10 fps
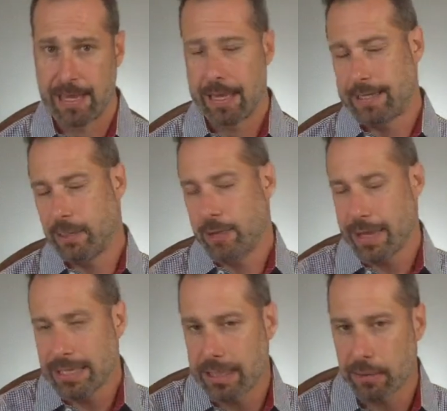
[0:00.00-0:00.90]
You see, with
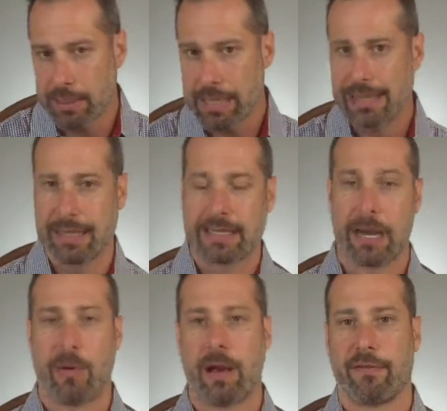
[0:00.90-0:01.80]
insulin resistance,
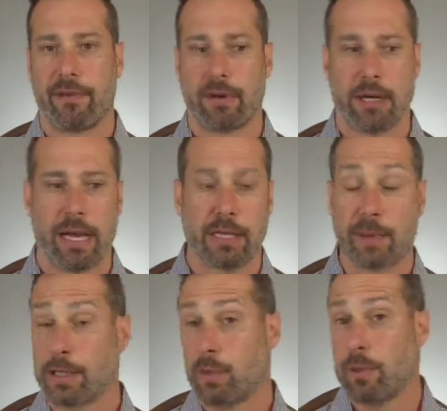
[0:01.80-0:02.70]
however,
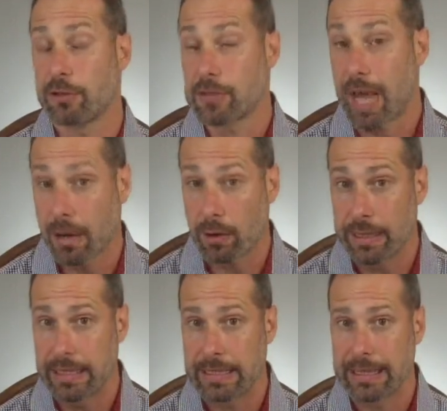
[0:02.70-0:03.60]
especially when there's
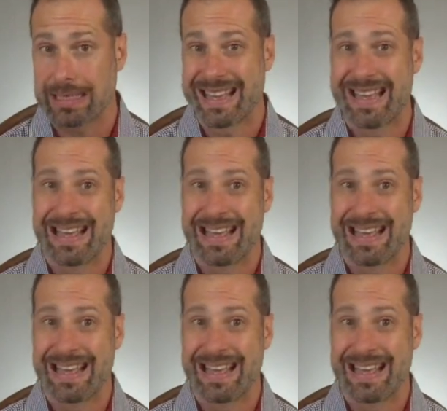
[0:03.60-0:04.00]
thyroid disease,